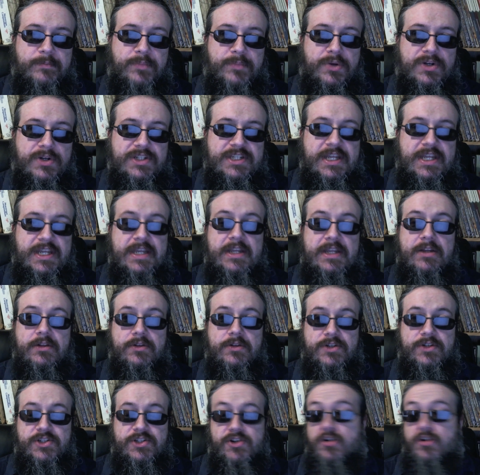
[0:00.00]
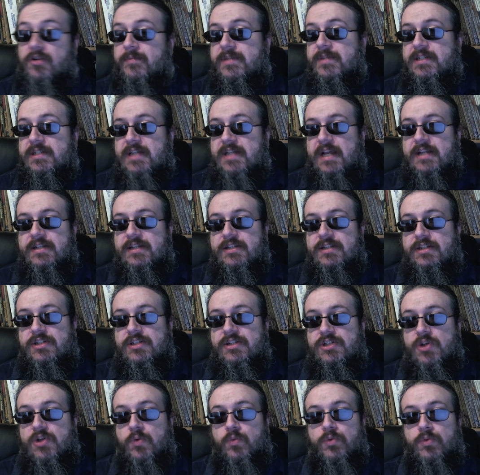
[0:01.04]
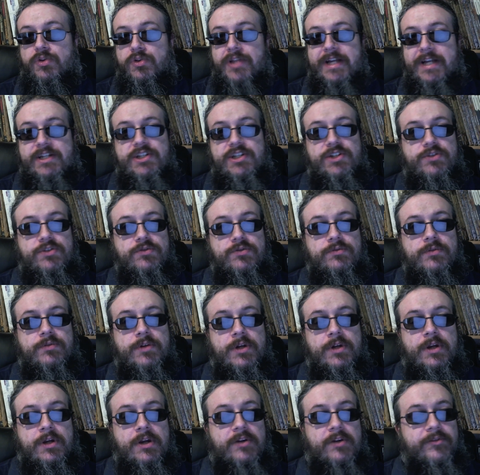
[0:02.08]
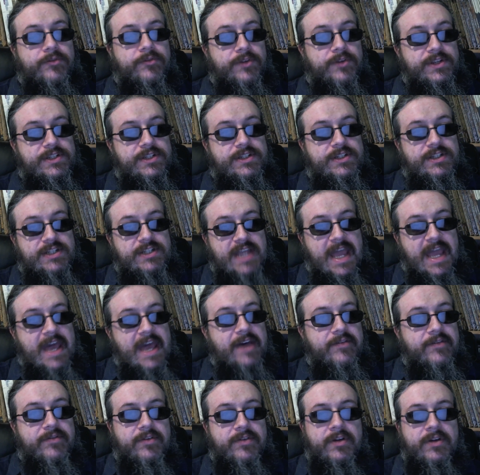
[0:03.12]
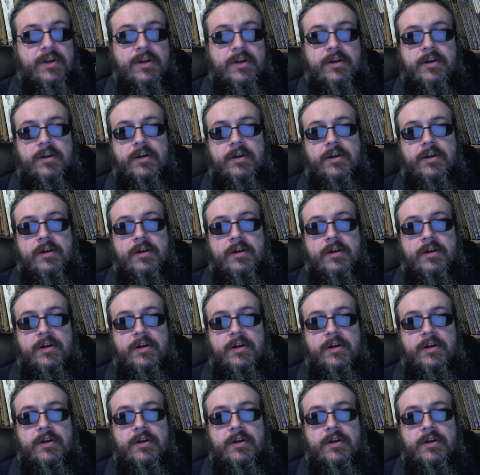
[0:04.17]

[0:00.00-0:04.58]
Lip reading: particular circumstances don't let you, for instance, have